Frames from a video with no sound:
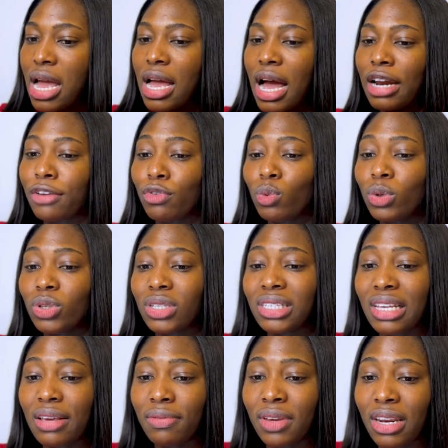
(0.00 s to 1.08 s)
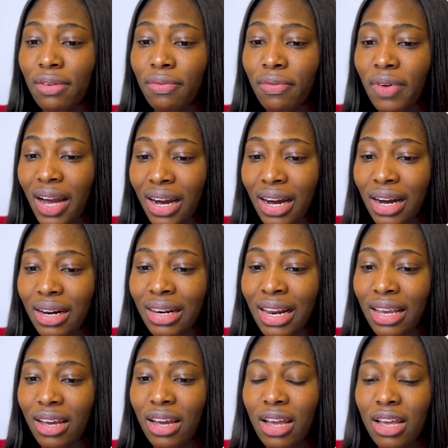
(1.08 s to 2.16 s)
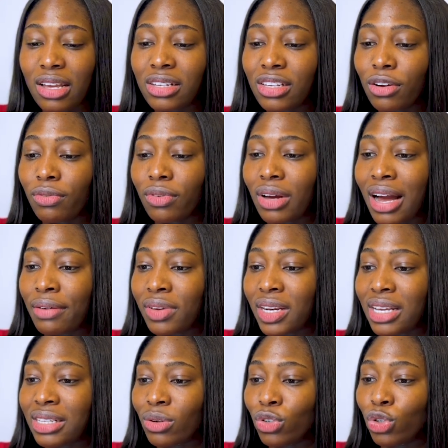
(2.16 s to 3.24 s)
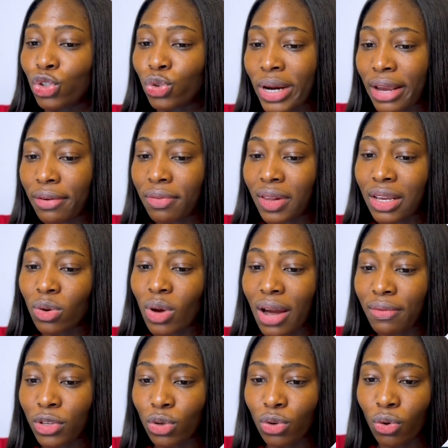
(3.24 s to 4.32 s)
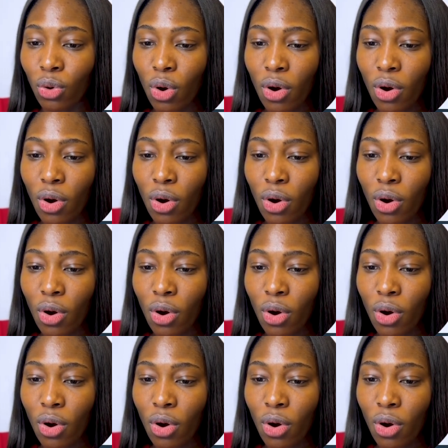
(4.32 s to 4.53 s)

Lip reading: And if you want to save in a file, like instead of having it on your drive, like you have it on your